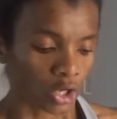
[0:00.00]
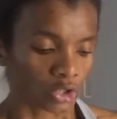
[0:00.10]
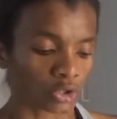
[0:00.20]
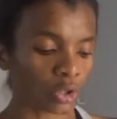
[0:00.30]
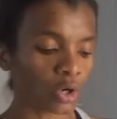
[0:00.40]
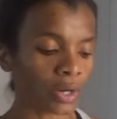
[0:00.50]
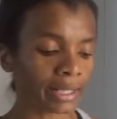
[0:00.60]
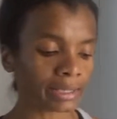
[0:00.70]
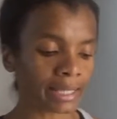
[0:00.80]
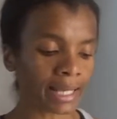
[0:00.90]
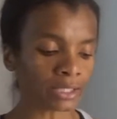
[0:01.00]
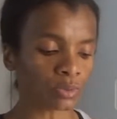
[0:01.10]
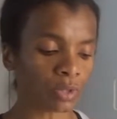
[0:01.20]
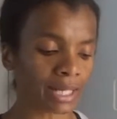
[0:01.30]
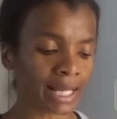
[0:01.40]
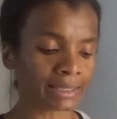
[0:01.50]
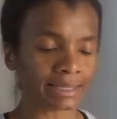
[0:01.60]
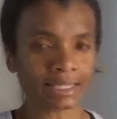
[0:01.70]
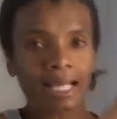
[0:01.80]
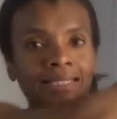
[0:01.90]
So there's one
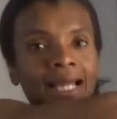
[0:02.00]
exercise